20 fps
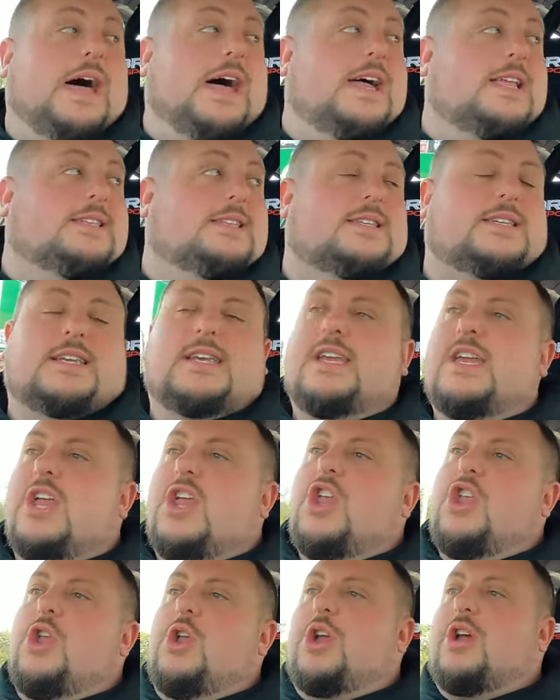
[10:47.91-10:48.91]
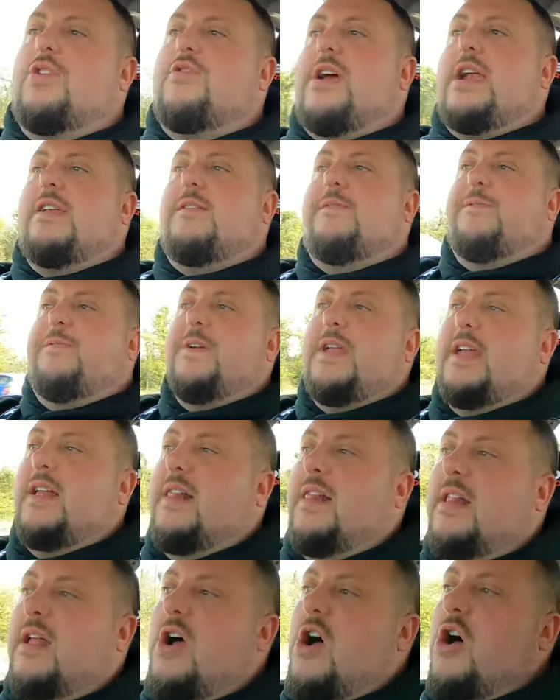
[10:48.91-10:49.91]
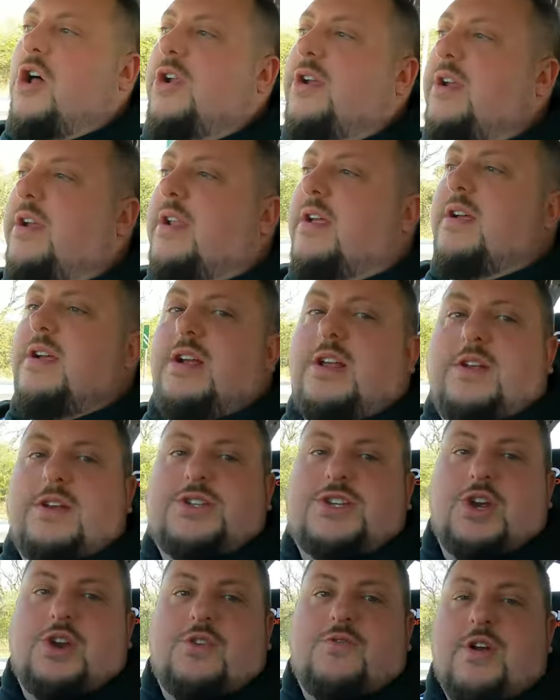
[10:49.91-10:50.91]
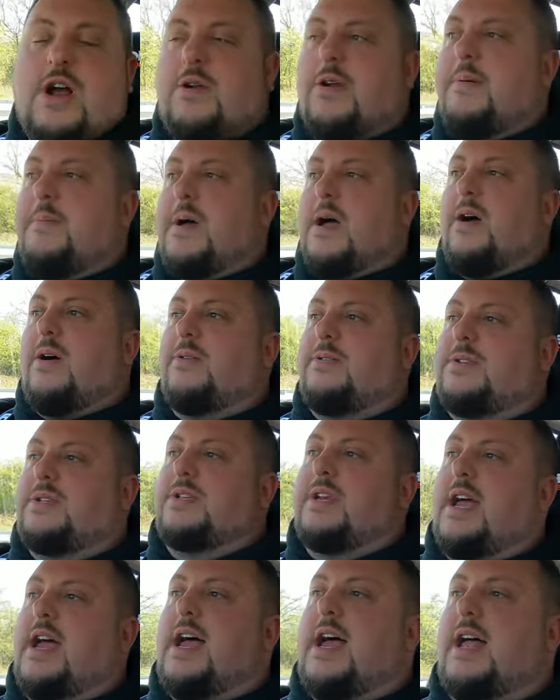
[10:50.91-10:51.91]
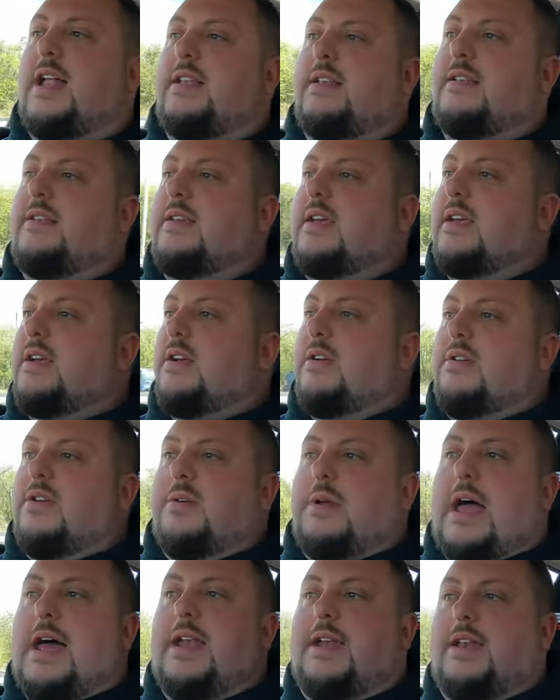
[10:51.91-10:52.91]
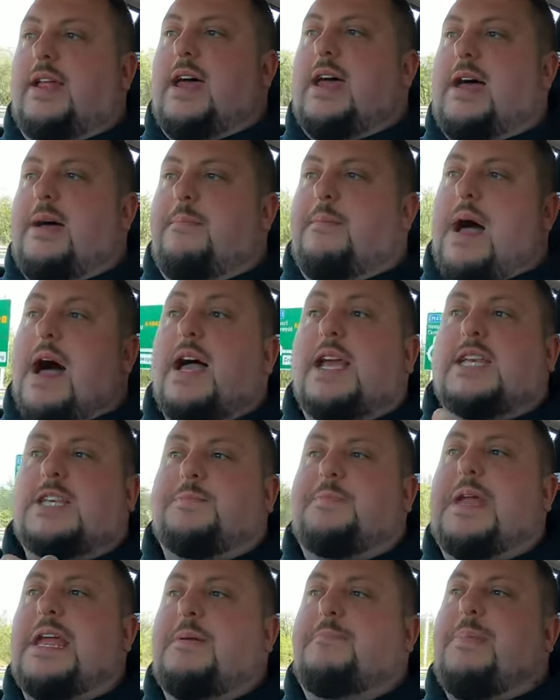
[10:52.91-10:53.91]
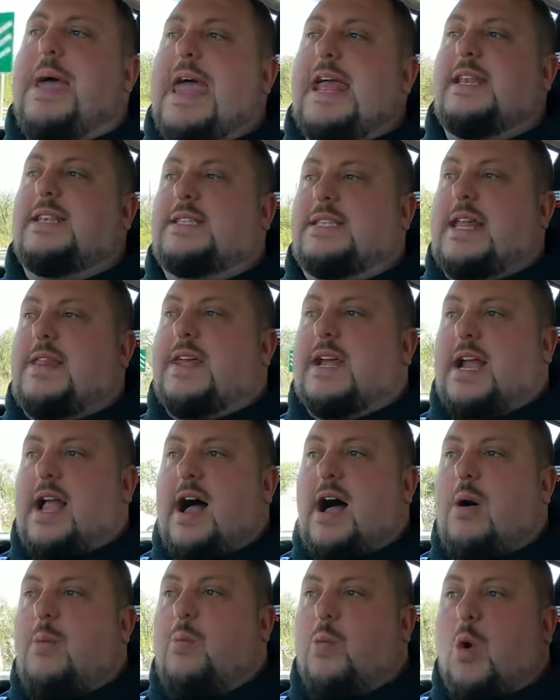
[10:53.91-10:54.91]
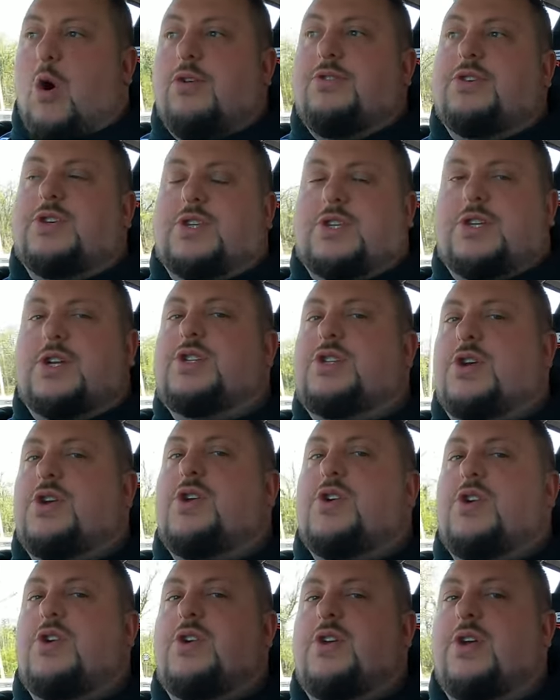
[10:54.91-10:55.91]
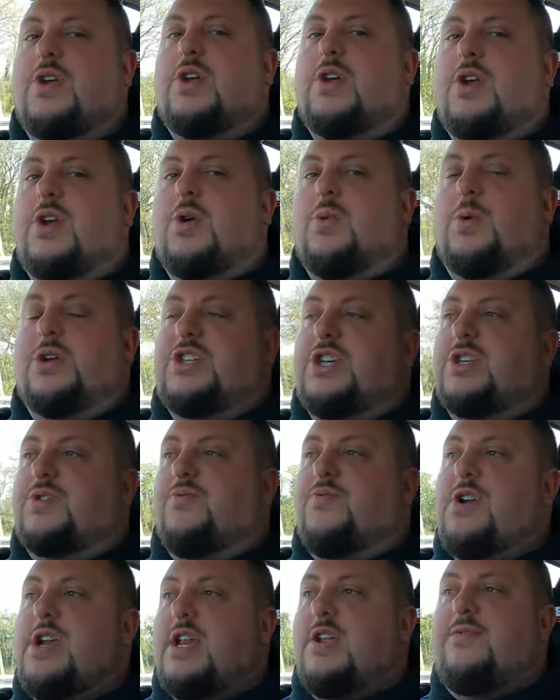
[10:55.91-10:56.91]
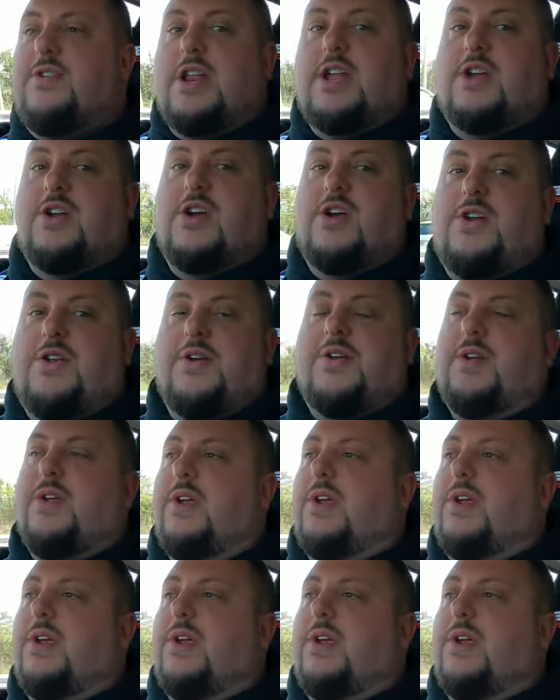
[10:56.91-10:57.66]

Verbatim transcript: but you can already feel on certain roundabouts and high-speed bends that the car wants to turn, which is really, really good.